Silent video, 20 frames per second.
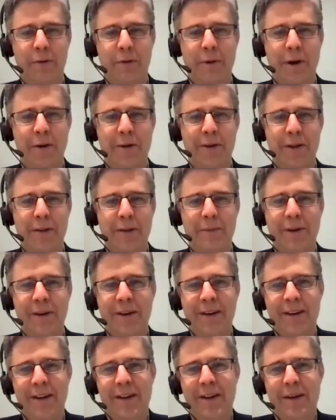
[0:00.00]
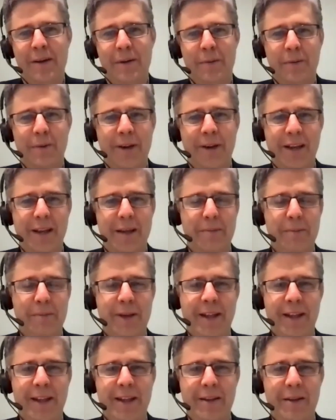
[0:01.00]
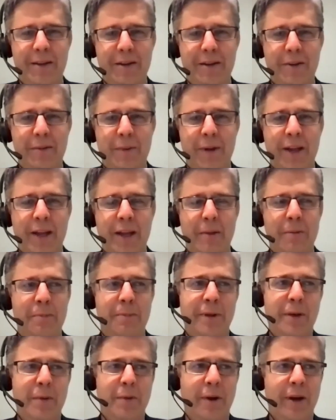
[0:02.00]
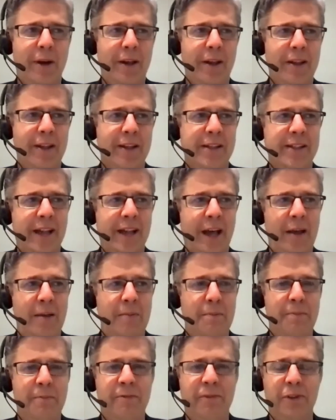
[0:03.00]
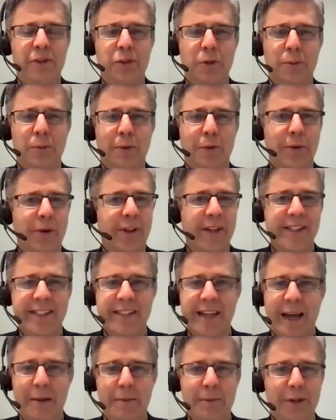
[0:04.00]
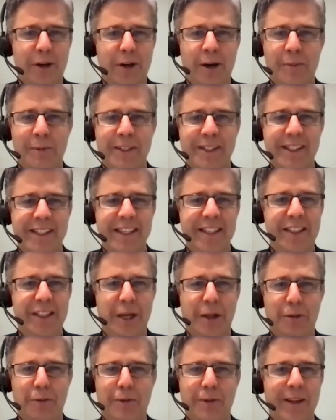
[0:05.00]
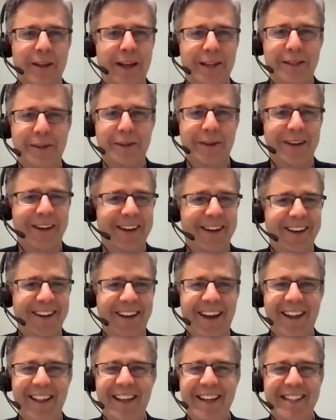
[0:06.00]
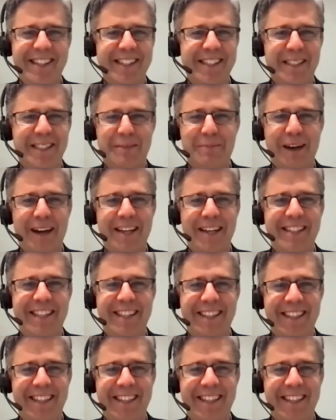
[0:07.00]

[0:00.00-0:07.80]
remotely, but we can be we can be working the same visual board at the same time and see each other exactly. on there doing it, and that's just amazing.